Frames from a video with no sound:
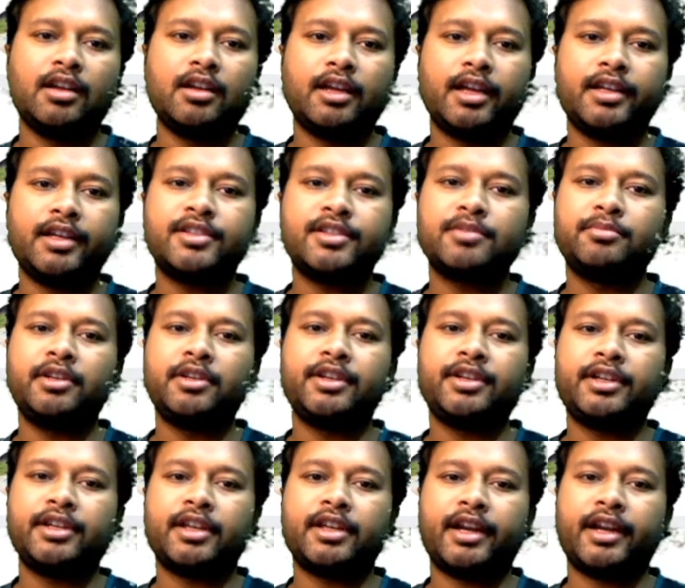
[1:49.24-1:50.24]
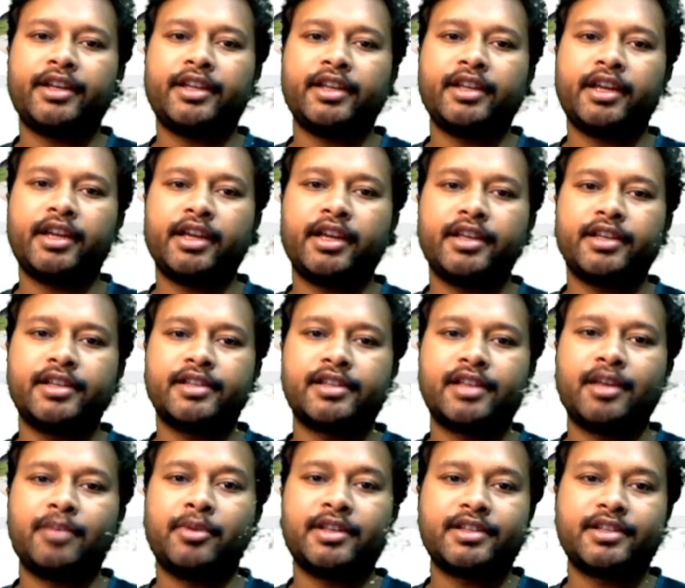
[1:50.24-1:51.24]
Eligibility criteria is
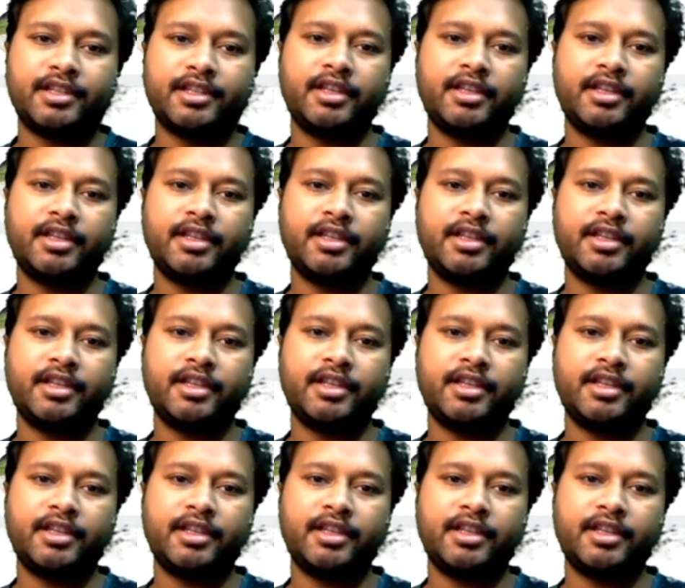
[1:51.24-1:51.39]
M.Sc.